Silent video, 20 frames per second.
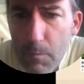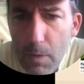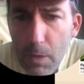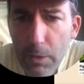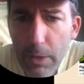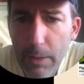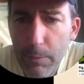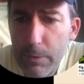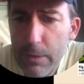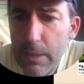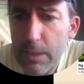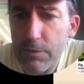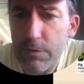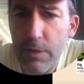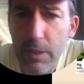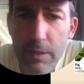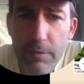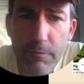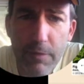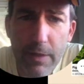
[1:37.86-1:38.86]
Okay, we touched
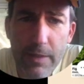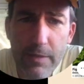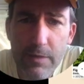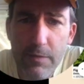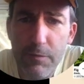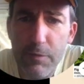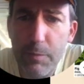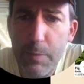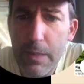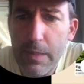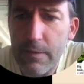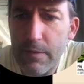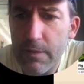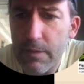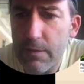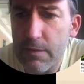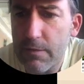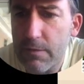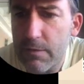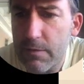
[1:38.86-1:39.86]
on invasive
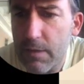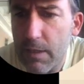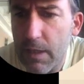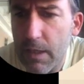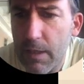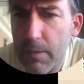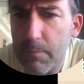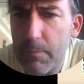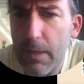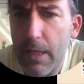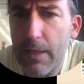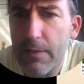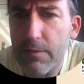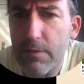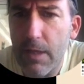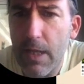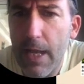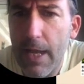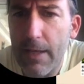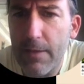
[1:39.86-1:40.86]
species last
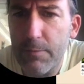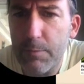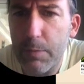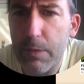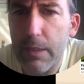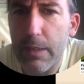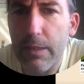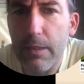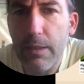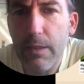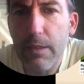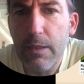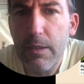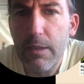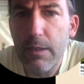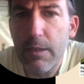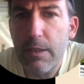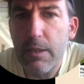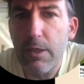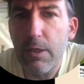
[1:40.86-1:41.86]
class, but
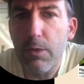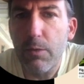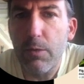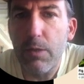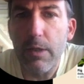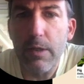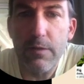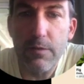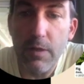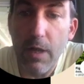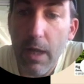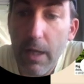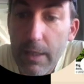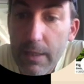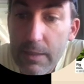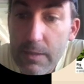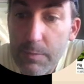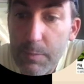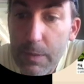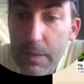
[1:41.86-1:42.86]

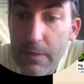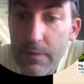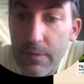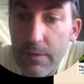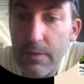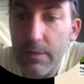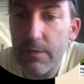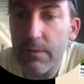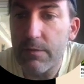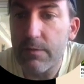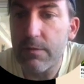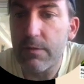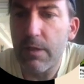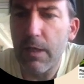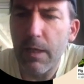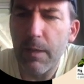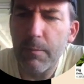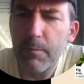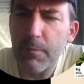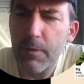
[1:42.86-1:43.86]
exotic species,
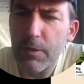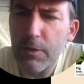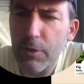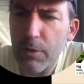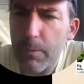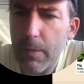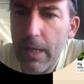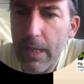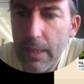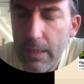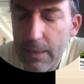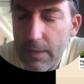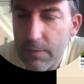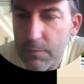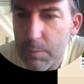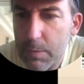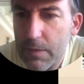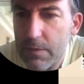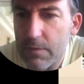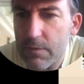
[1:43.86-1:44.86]
the term alien
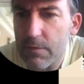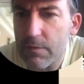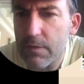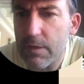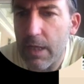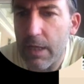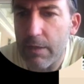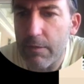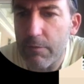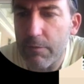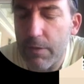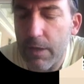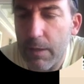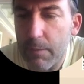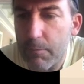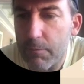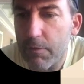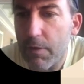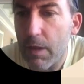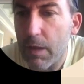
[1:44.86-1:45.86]
species is kind
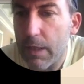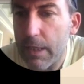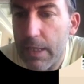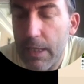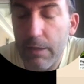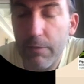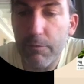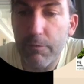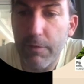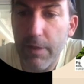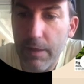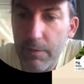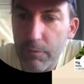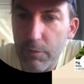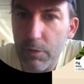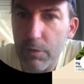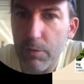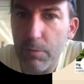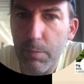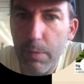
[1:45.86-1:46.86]
of falling out of
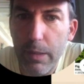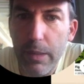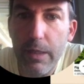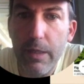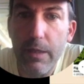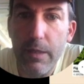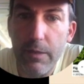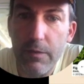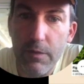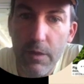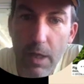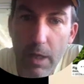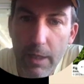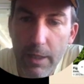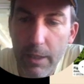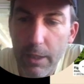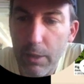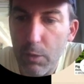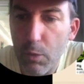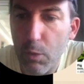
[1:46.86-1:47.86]
favor, but
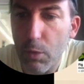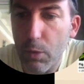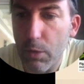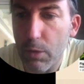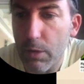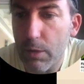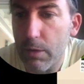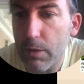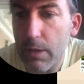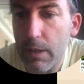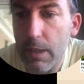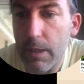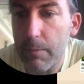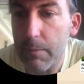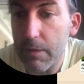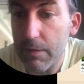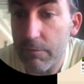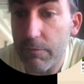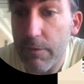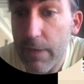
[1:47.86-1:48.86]
exotic or
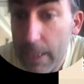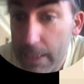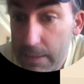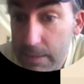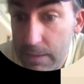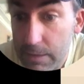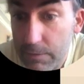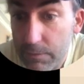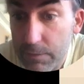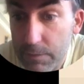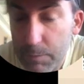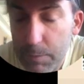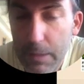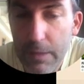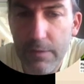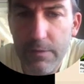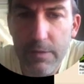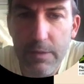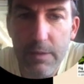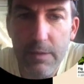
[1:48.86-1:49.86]
invasive
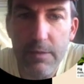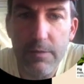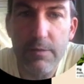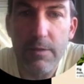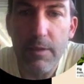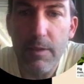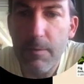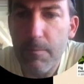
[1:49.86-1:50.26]
species,